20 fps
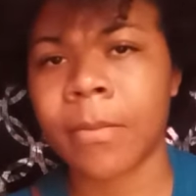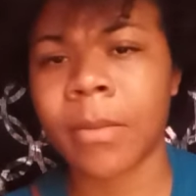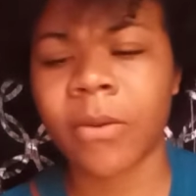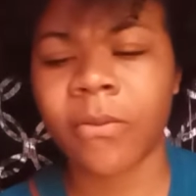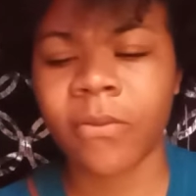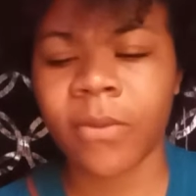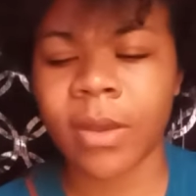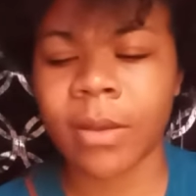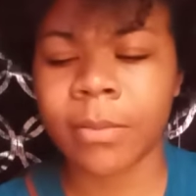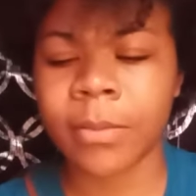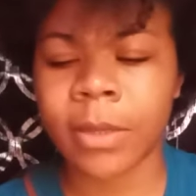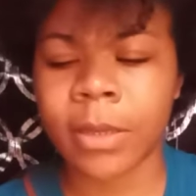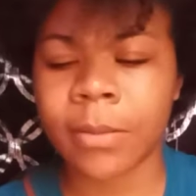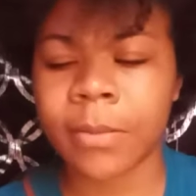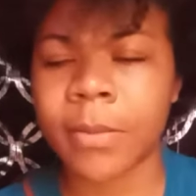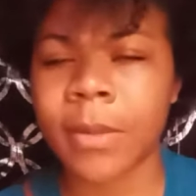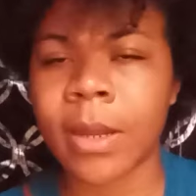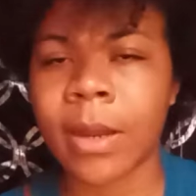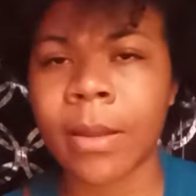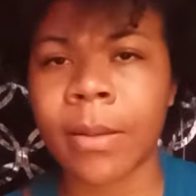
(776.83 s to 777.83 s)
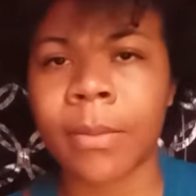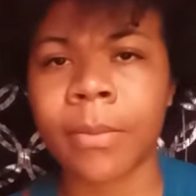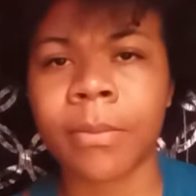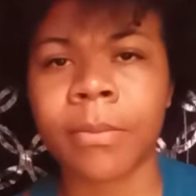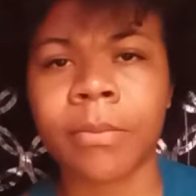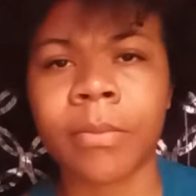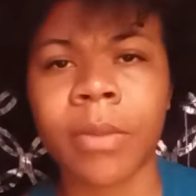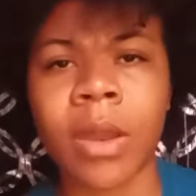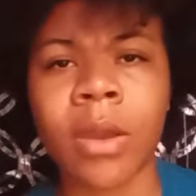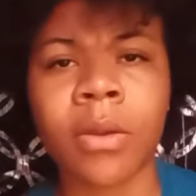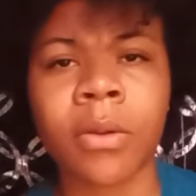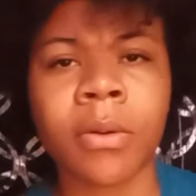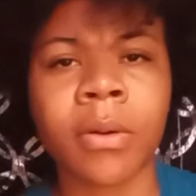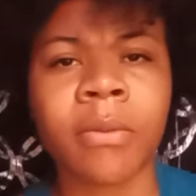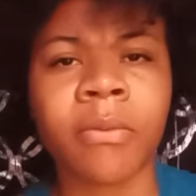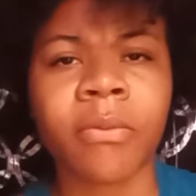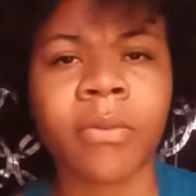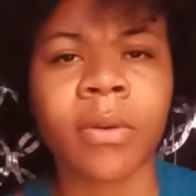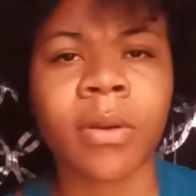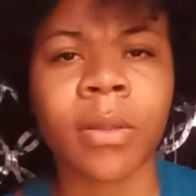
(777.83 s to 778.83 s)
a family that I've been
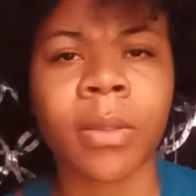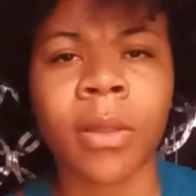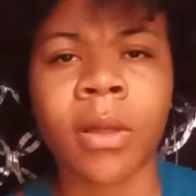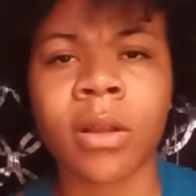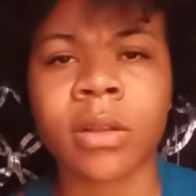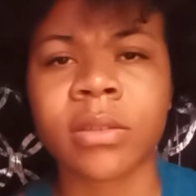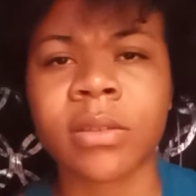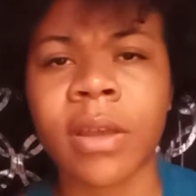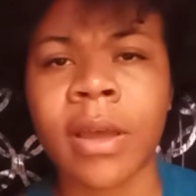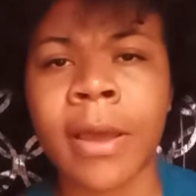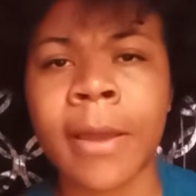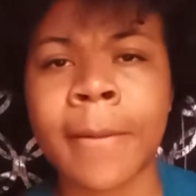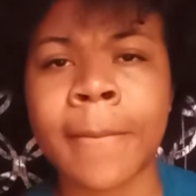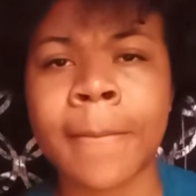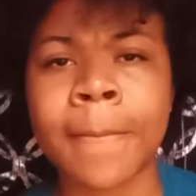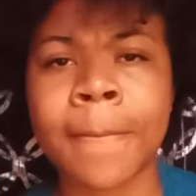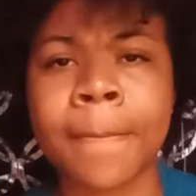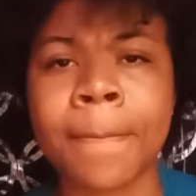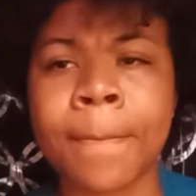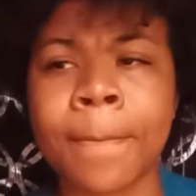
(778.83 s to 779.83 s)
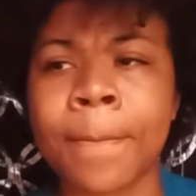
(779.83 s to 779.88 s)
knowing for a long time